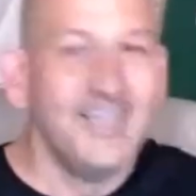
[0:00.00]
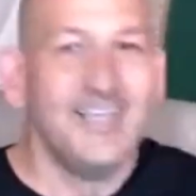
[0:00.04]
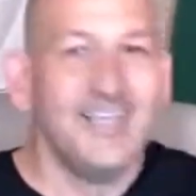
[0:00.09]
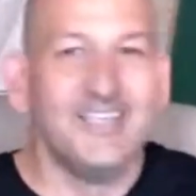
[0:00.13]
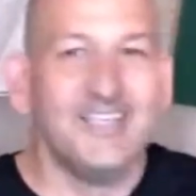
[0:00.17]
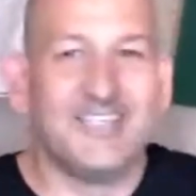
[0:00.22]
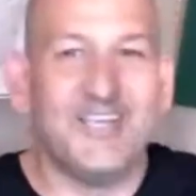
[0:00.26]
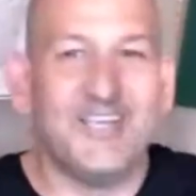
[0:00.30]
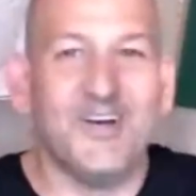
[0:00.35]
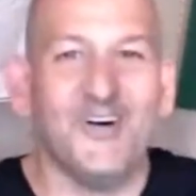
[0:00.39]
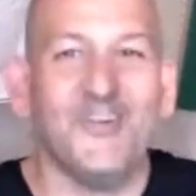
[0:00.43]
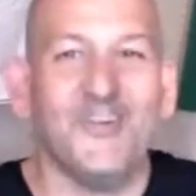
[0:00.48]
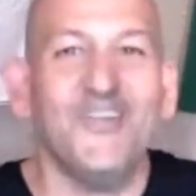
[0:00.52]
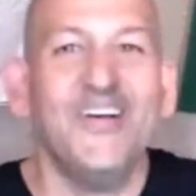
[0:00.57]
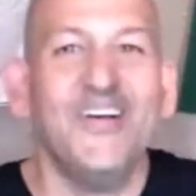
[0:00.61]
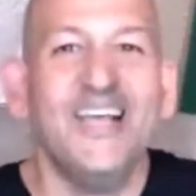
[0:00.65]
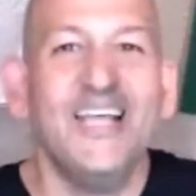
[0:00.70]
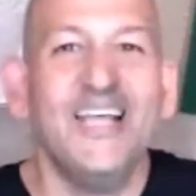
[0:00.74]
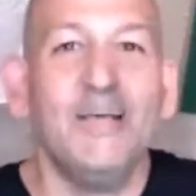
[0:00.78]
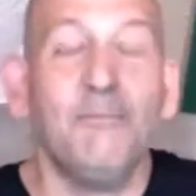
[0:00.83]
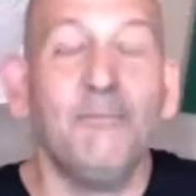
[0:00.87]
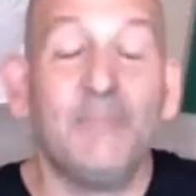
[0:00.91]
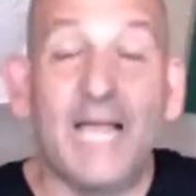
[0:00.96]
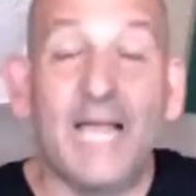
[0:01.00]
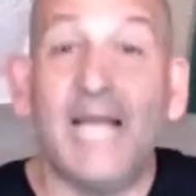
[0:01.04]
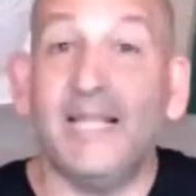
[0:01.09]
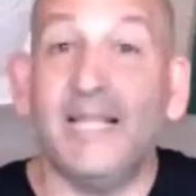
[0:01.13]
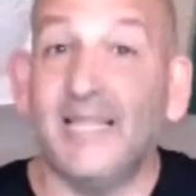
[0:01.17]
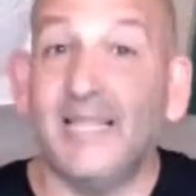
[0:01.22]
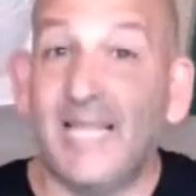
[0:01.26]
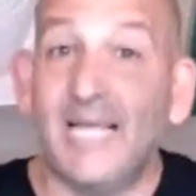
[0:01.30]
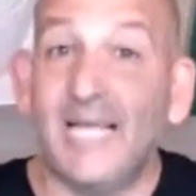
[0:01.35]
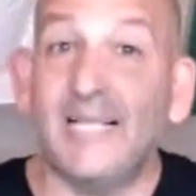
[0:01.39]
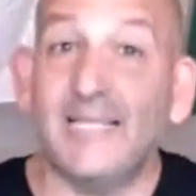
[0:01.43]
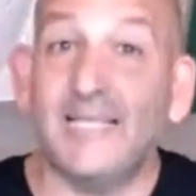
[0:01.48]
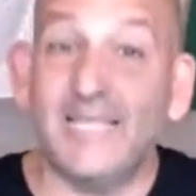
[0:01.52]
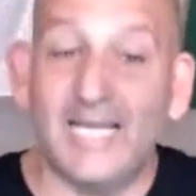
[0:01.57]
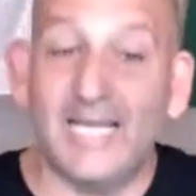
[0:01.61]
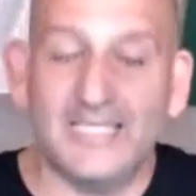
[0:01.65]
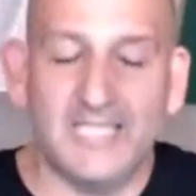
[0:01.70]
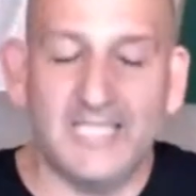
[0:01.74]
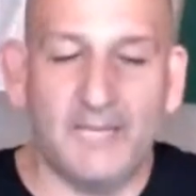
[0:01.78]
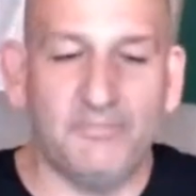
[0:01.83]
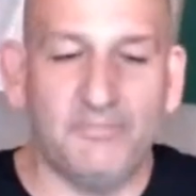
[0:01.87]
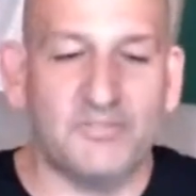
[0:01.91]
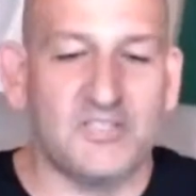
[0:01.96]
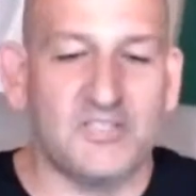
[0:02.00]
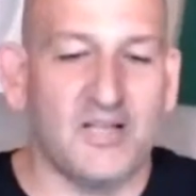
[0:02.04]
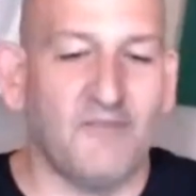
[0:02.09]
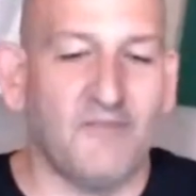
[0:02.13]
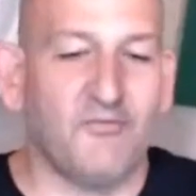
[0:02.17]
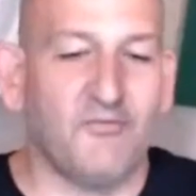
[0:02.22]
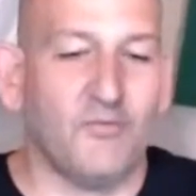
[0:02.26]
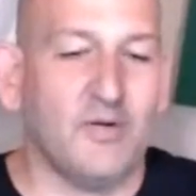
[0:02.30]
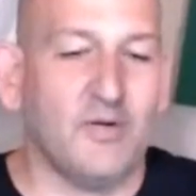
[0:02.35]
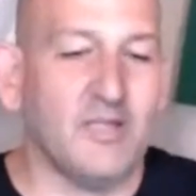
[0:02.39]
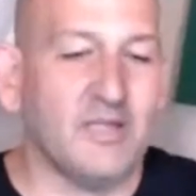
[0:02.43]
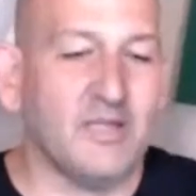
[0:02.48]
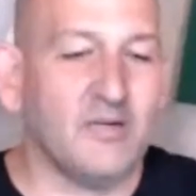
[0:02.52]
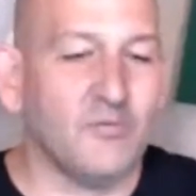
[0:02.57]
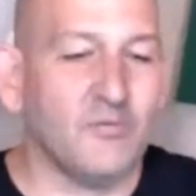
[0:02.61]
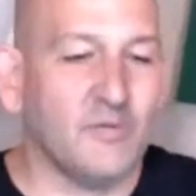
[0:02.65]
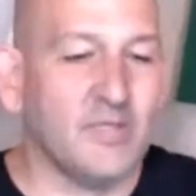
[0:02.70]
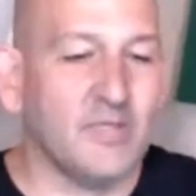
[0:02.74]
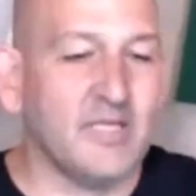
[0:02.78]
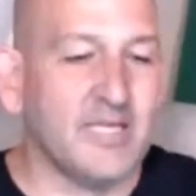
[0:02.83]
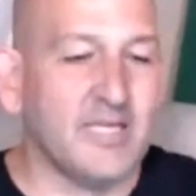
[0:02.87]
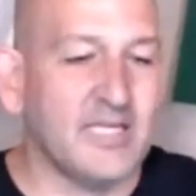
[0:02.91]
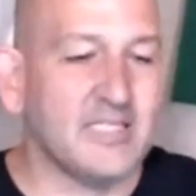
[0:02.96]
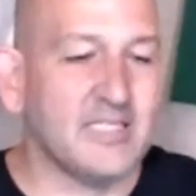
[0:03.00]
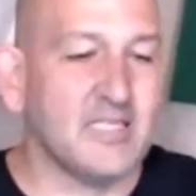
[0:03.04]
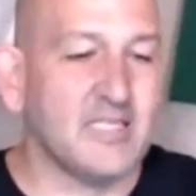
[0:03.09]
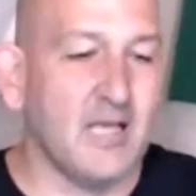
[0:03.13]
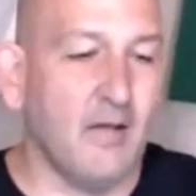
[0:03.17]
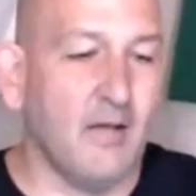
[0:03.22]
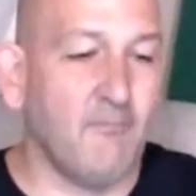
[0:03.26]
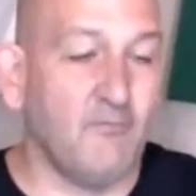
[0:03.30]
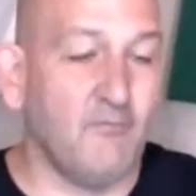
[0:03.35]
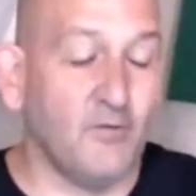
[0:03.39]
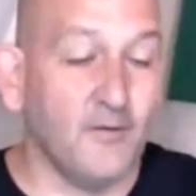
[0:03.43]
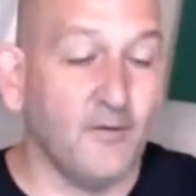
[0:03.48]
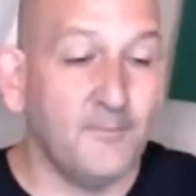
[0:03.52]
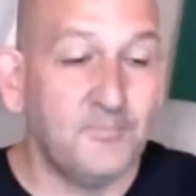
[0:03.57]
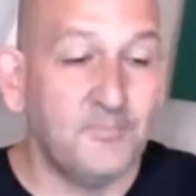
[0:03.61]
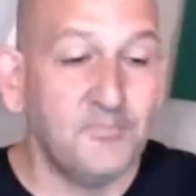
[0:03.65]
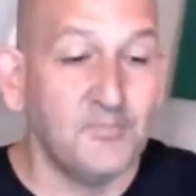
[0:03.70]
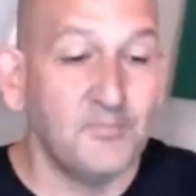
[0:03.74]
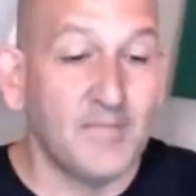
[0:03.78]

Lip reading: So that type of stuff really, really is helpful.